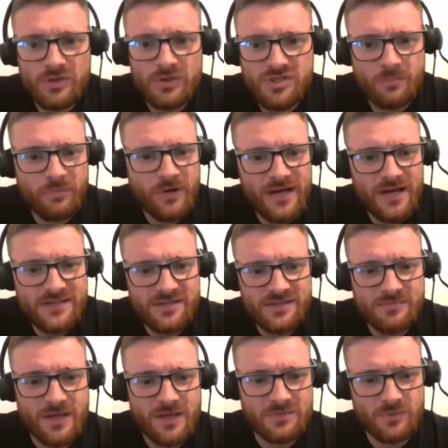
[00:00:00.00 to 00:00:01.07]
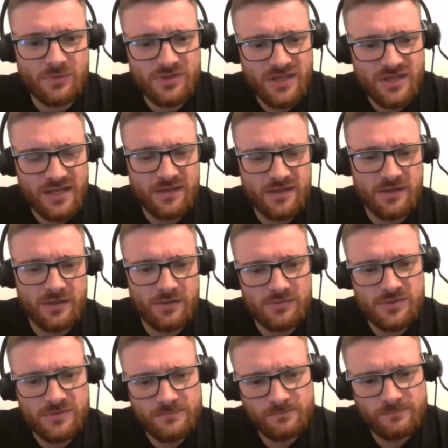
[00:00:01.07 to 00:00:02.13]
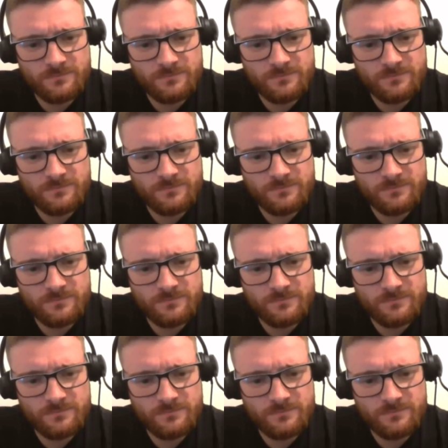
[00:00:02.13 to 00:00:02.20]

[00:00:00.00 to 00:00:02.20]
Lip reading: as surprised as Max was to hear the news?